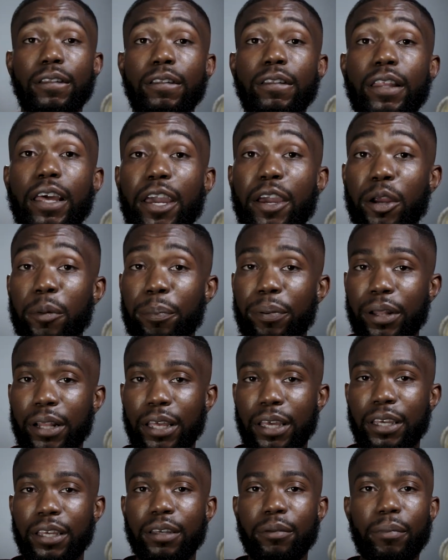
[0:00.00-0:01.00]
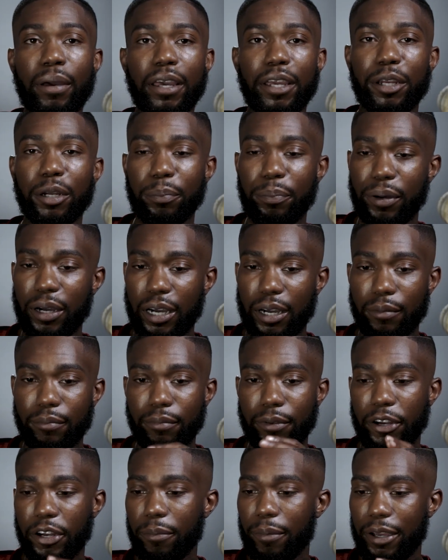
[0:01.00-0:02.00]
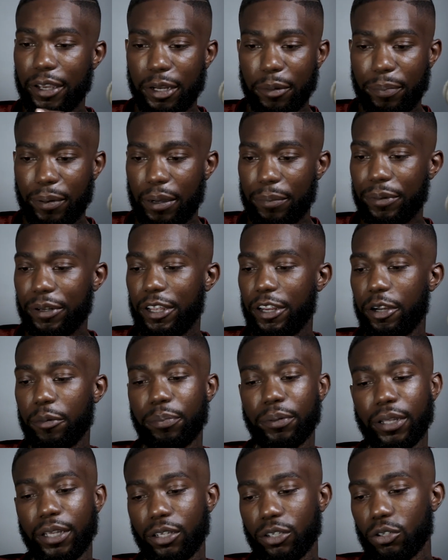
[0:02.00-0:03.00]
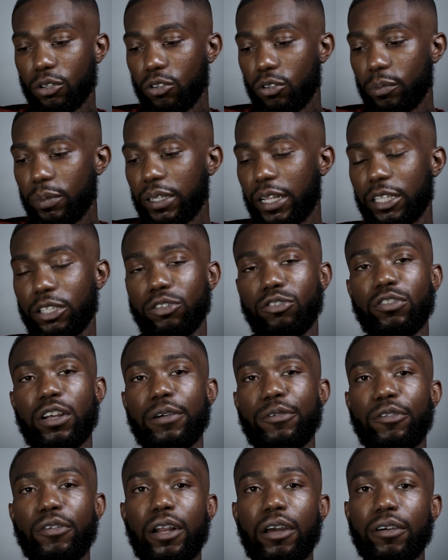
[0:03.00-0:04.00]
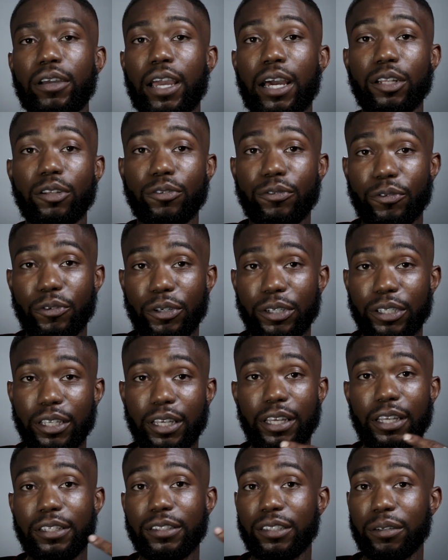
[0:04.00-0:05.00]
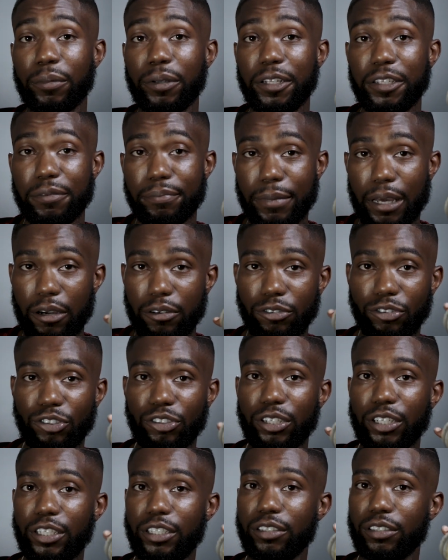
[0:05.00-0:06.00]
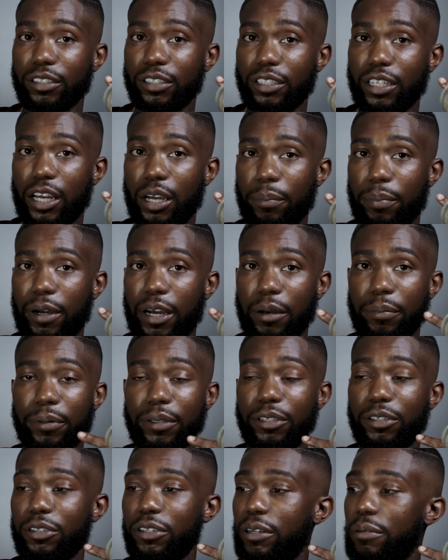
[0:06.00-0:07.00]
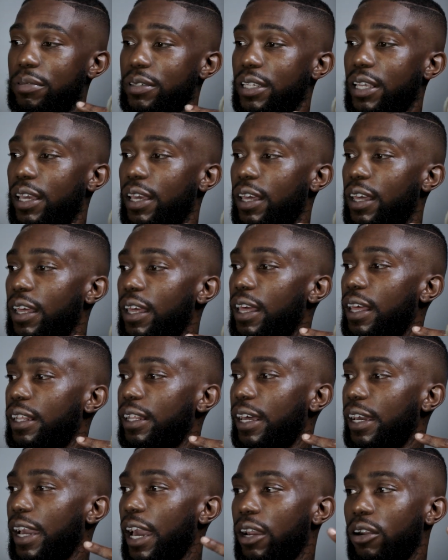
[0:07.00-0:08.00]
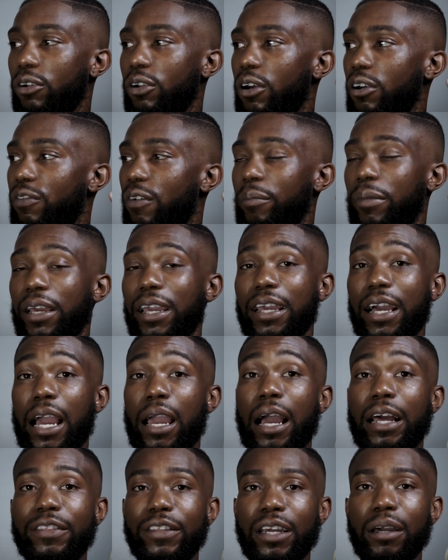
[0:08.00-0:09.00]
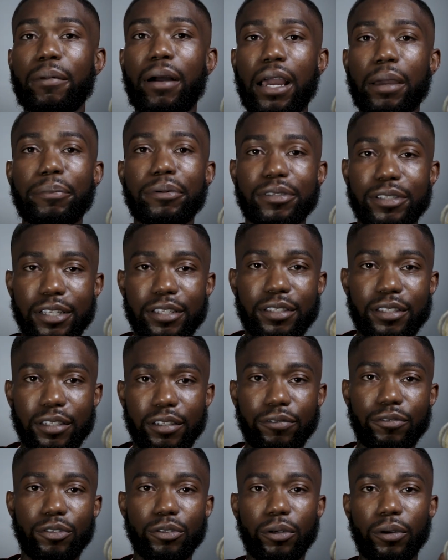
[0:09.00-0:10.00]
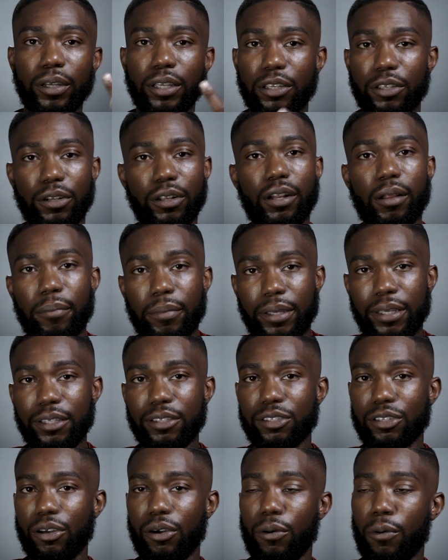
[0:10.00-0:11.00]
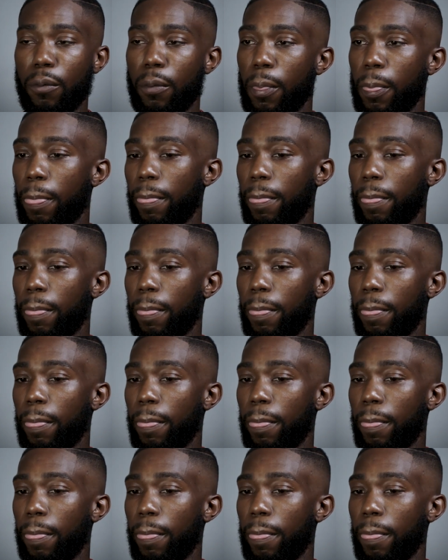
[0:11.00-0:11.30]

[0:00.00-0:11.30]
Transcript: the airplane, my ear pop, everybody ear pop in the airplane, cool. But like you driving around California and some of these mountains, your ears will start popping. You know what I'm saying? Like I don't know if I'm like I think I'm hypersensitive to it. You know what I mean? So